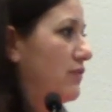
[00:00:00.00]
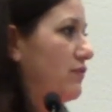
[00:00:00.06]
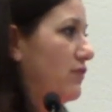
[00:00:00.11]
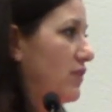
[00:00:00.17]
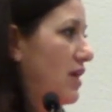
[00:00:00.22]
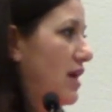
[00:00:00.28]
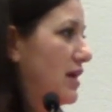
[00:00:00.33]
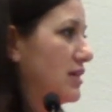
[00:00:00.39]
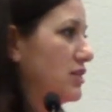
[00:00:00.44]

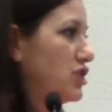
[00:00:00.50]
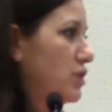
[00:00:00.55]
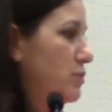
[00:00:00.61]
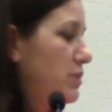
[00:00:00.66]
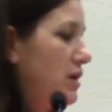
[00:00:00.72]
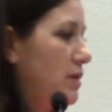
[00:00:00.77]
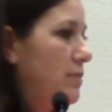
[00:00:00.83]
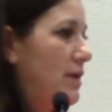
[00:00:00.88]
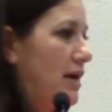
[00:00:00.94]
Velata should
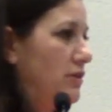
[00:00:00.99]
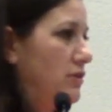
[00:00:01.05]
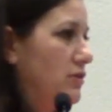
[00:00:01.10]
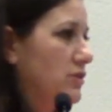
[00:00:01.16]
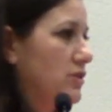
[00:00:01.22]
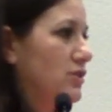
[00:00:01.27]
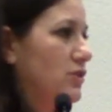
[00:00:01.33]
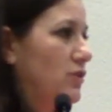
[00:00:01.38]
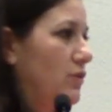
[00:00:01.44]
be about
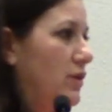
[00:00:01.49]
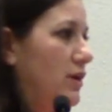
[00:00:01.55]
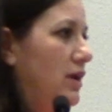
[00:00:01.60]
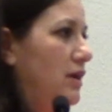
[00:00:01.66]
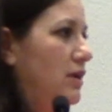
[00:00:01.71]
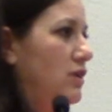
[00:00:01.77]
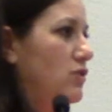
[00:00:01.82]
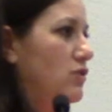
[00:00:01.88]
your story.